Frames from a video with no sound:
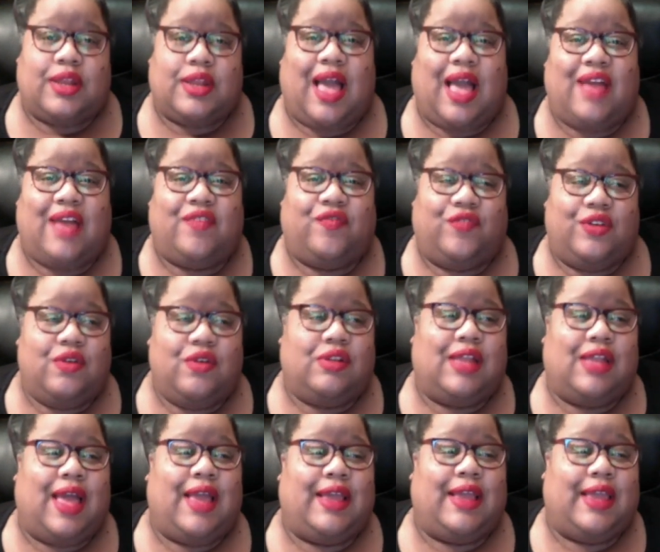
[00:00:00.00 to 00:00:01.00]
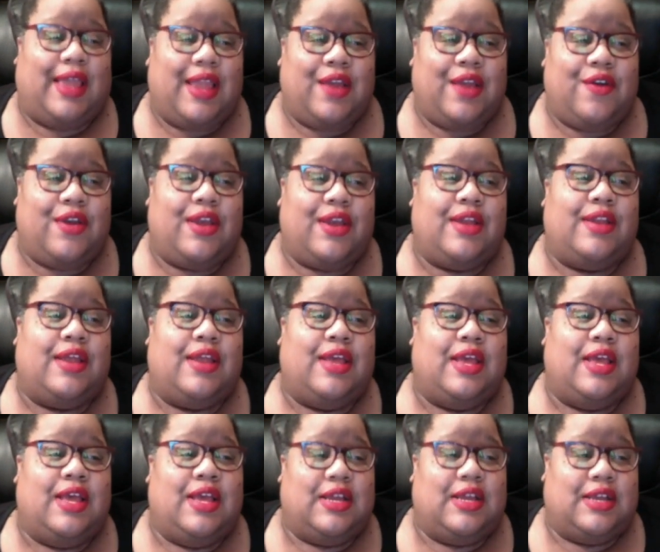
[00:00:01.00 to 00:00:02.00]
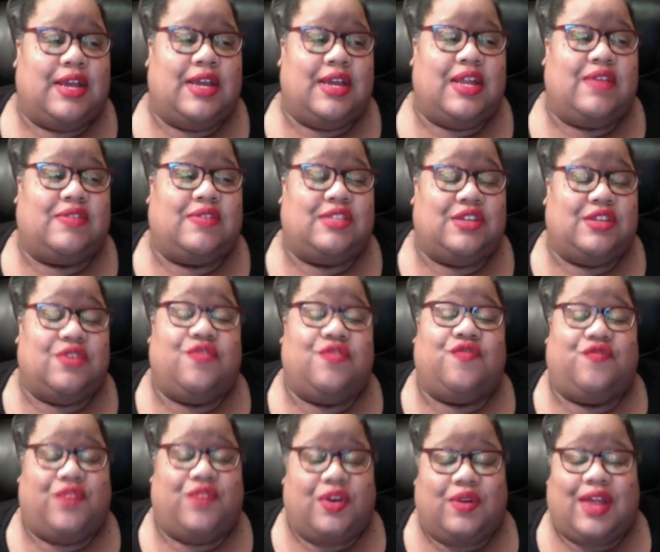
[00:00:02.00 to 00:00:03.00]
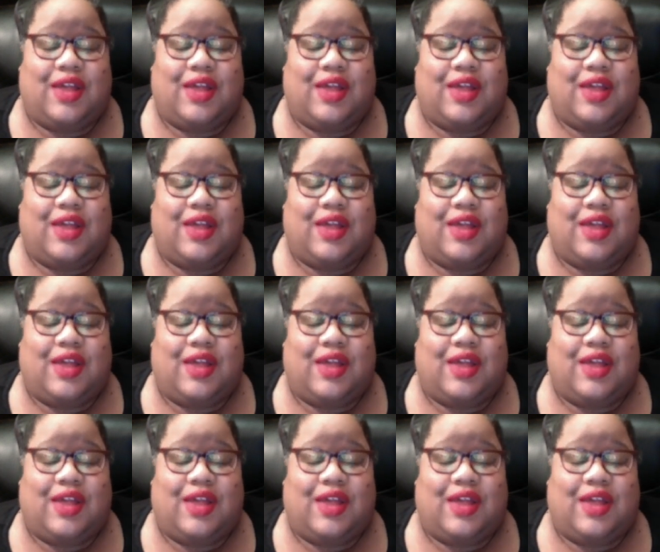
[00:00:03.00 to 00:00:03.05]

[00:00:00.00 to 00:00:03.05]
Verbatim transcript: I feel like Karen could have still felt